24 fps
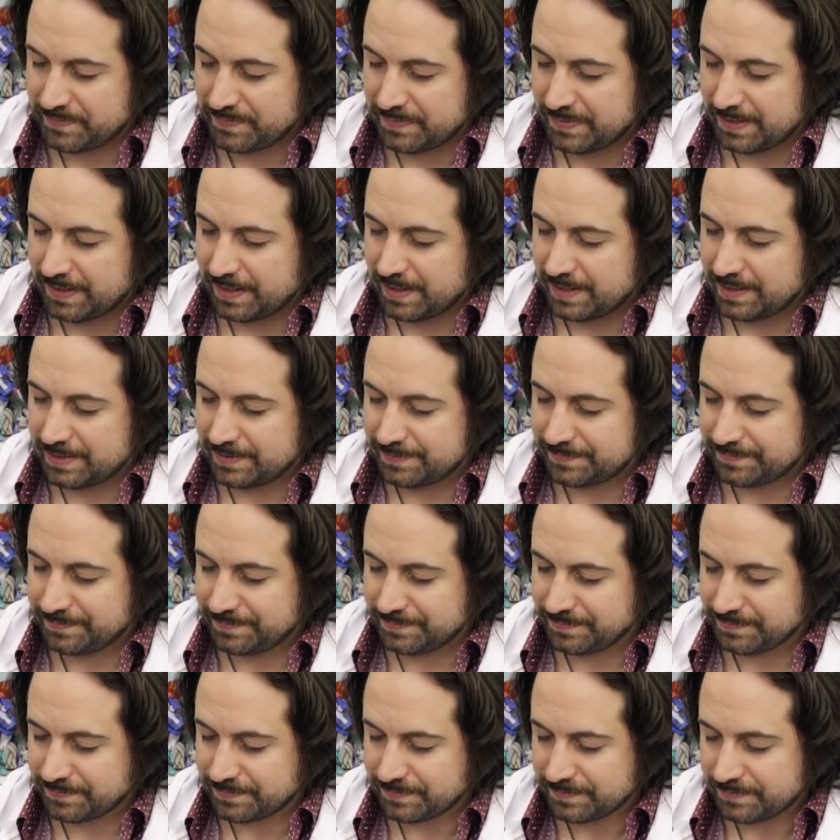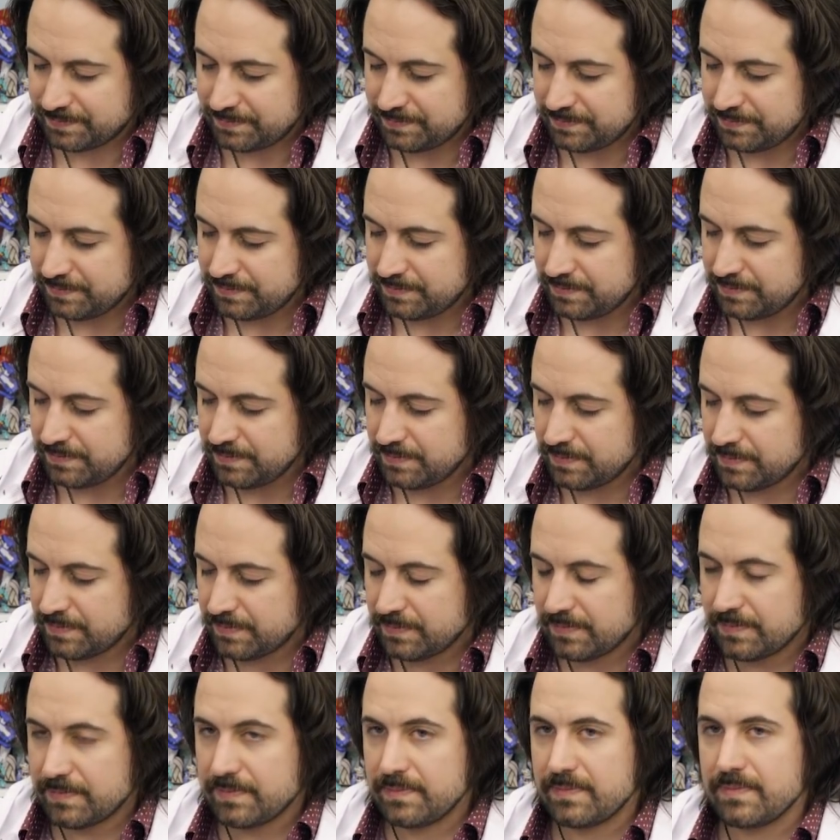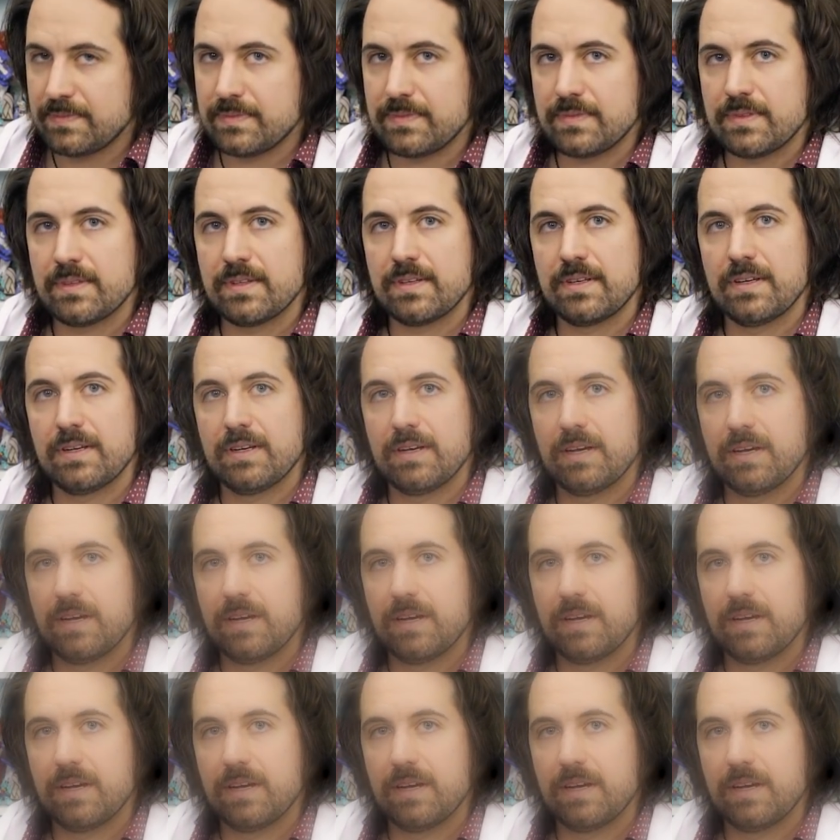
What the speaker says: No words are spoken by the person on screen.